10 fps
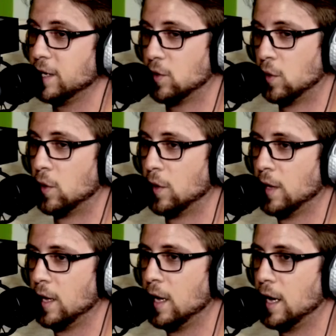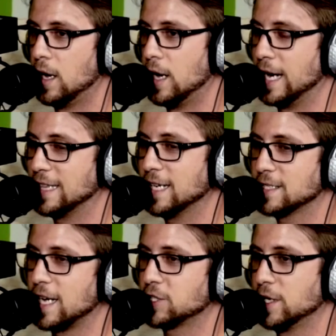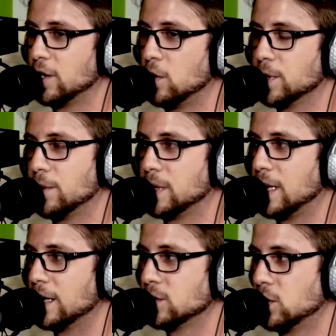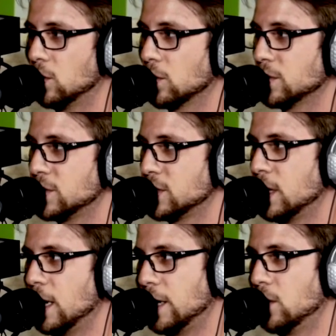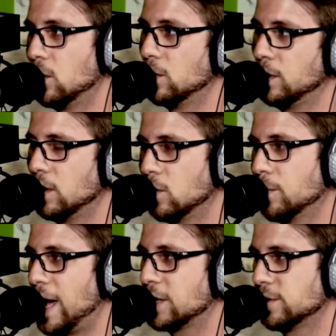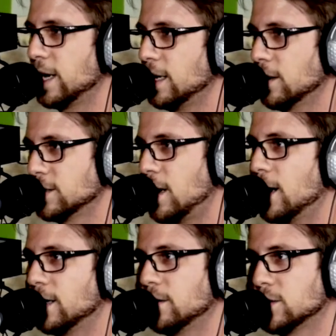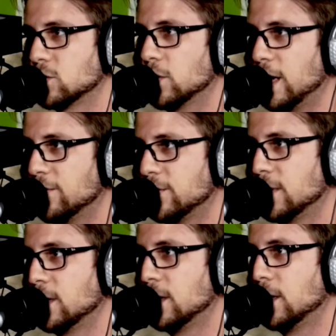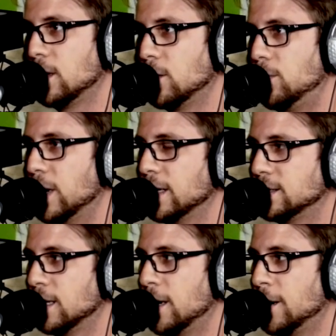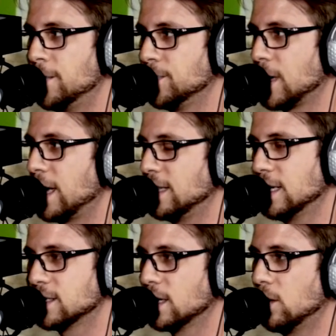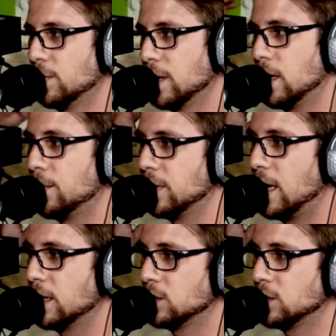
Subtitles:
cool. And I think it's actually going to open up a lot of doors. I know we're backtracking here to Oculus Rift, But I think it's going to open up a lot of